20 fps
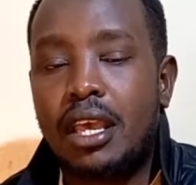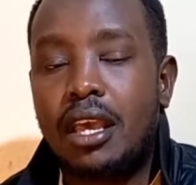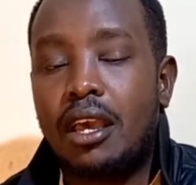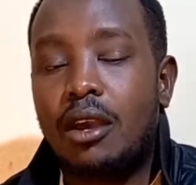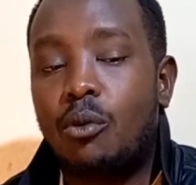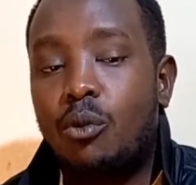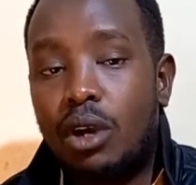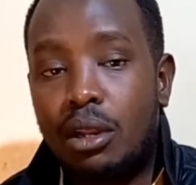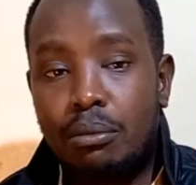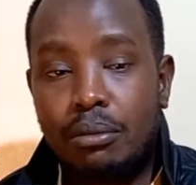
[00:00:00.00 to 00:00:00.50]

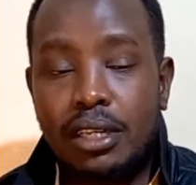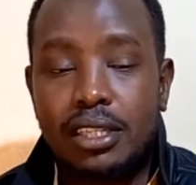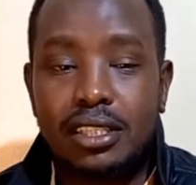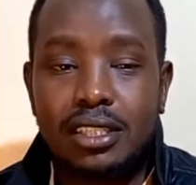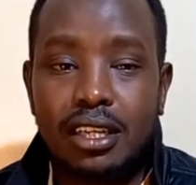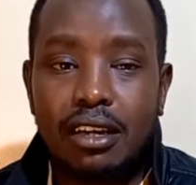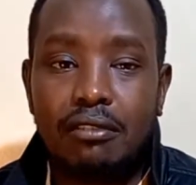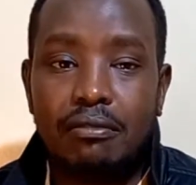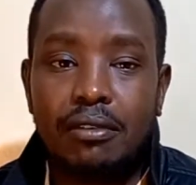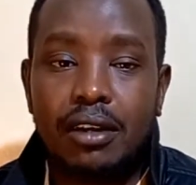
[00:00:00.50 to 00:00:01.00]
One must
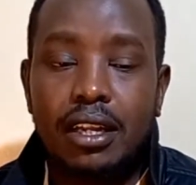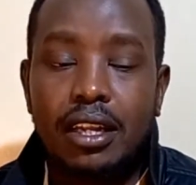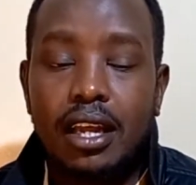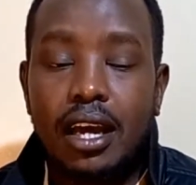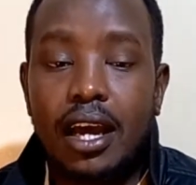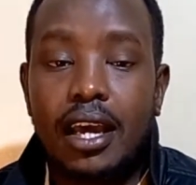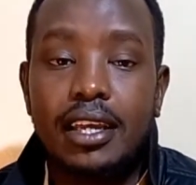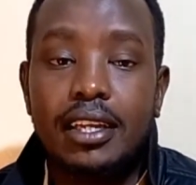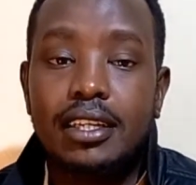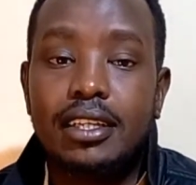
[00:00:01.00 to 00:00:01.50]
have an
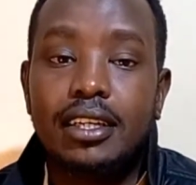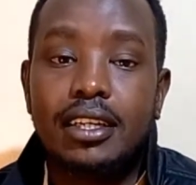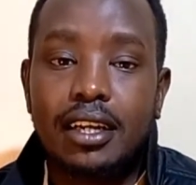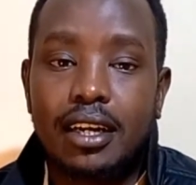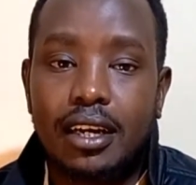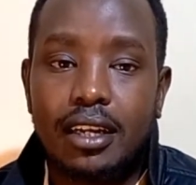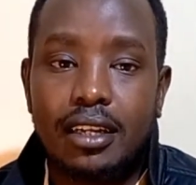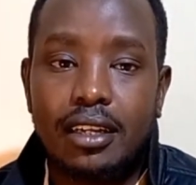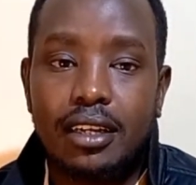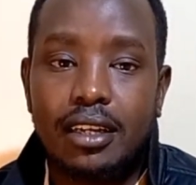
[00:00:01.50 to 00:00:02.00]
ID
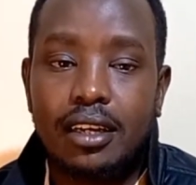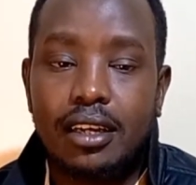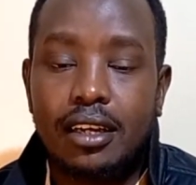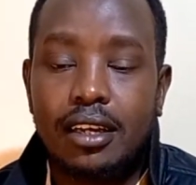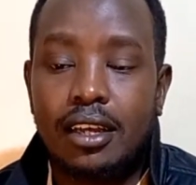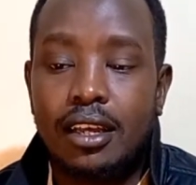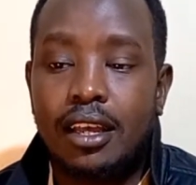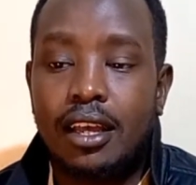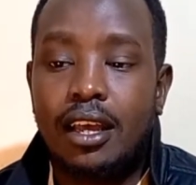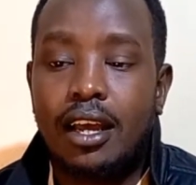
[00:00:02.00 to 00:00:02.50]
card,
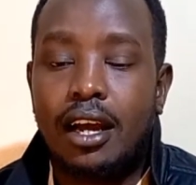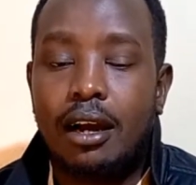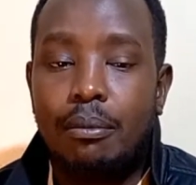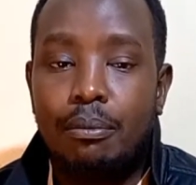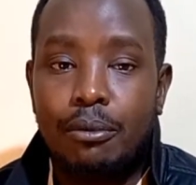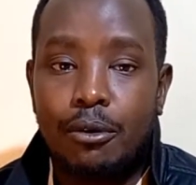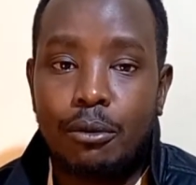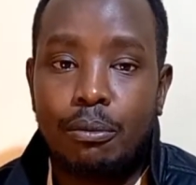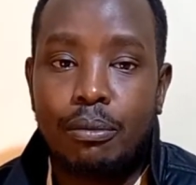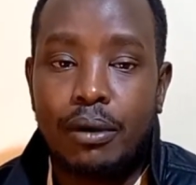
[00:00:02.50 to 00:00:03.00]
a
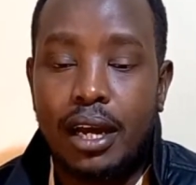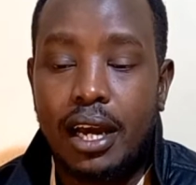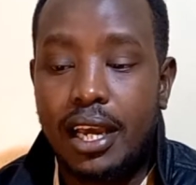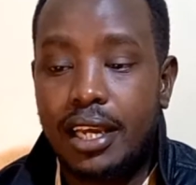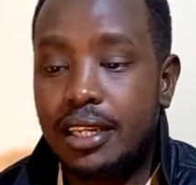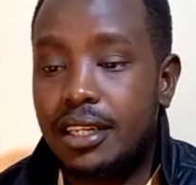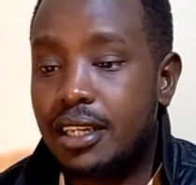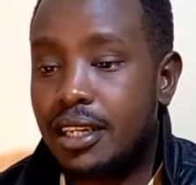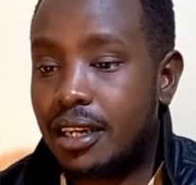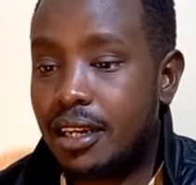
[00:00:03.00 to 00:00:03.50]
proper
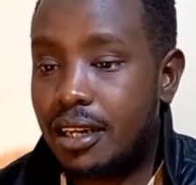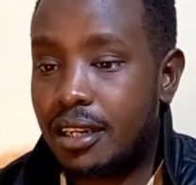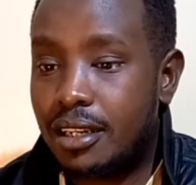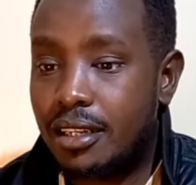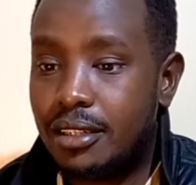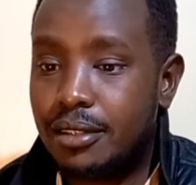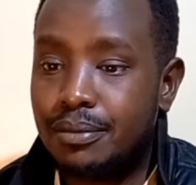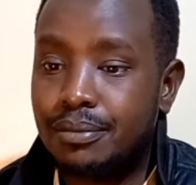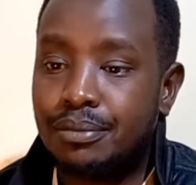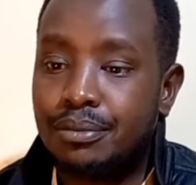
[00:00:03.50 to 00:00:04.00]
ID
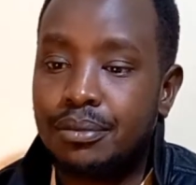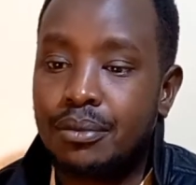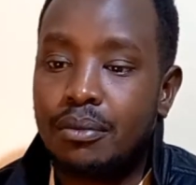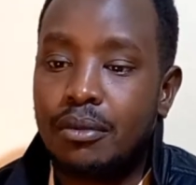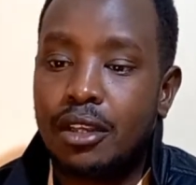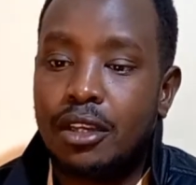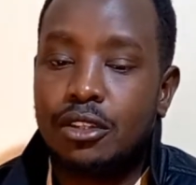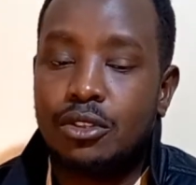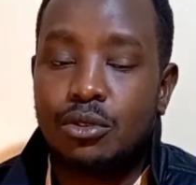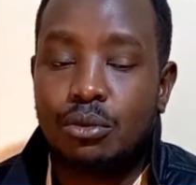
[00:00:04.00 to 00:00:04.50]
card,
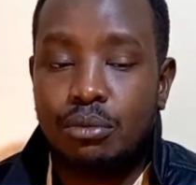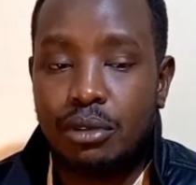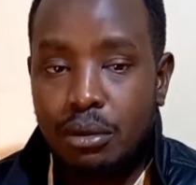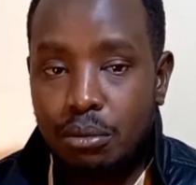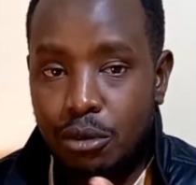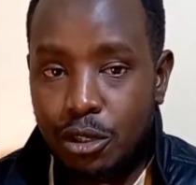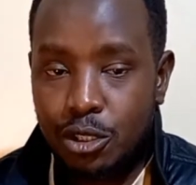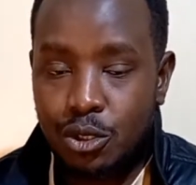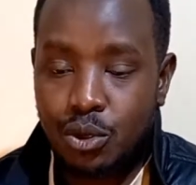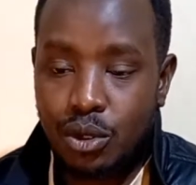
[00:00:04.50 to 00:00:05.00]
to be
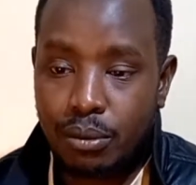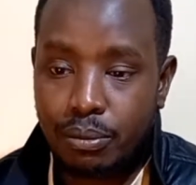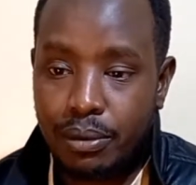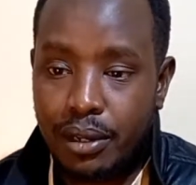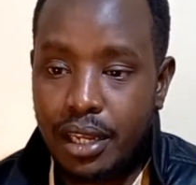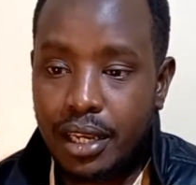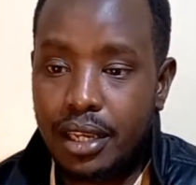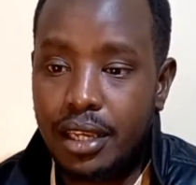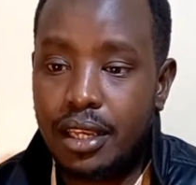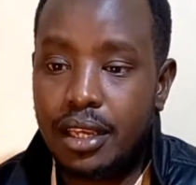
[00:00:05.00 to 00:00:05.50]
able to
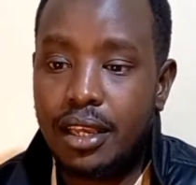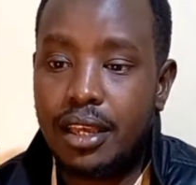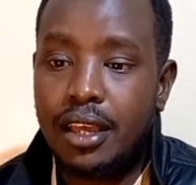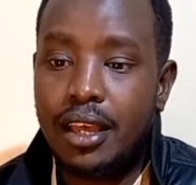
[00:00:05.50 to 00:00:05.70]
apply.